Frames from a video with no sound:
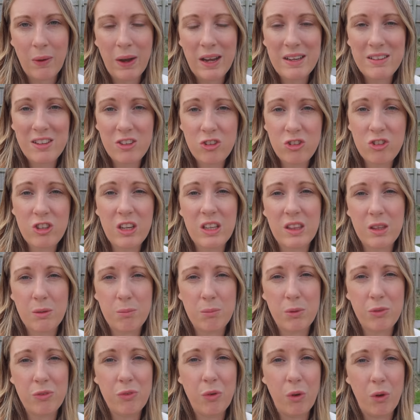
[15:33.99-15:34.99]
I did chip them
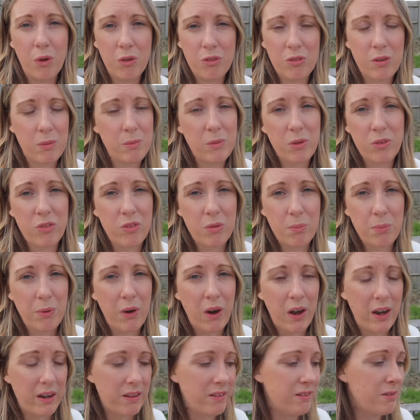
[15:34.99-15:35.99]
before, so I'm not
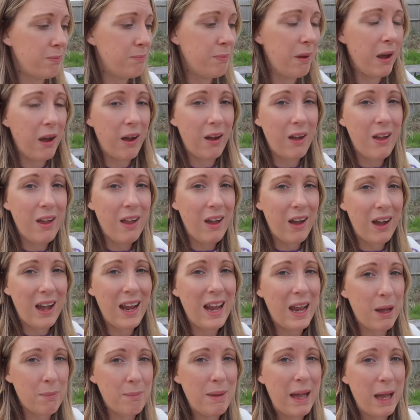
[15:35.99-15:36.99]
surprised, but I
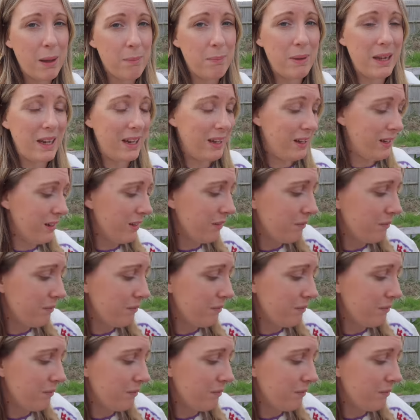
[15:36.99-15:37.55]
am happy.